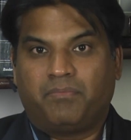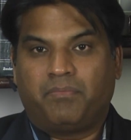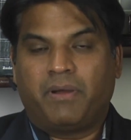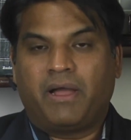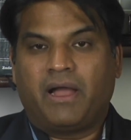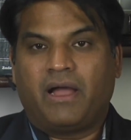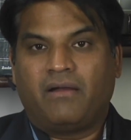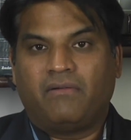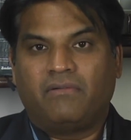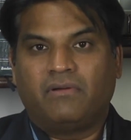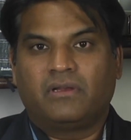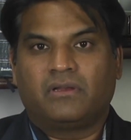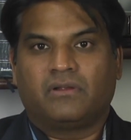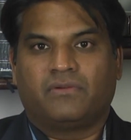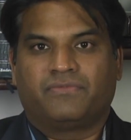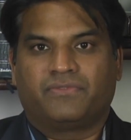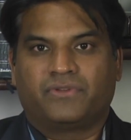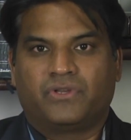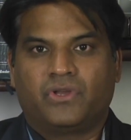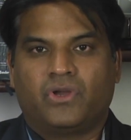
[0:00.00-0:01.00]
power
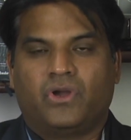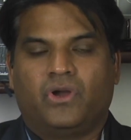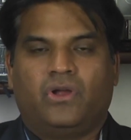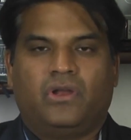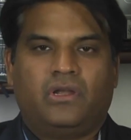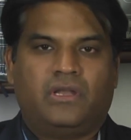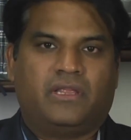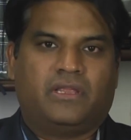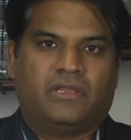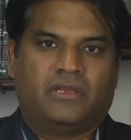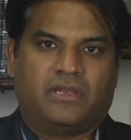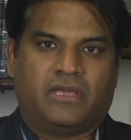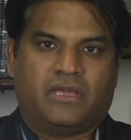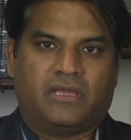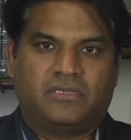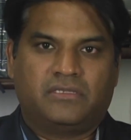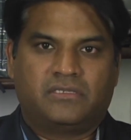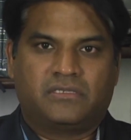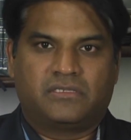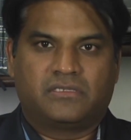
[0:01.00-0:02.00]
of God in
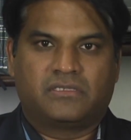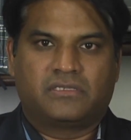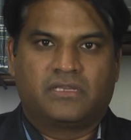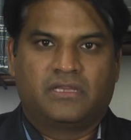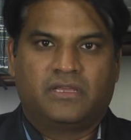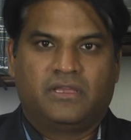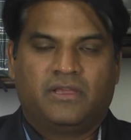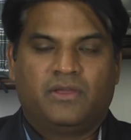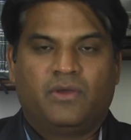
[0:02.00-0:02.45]
us,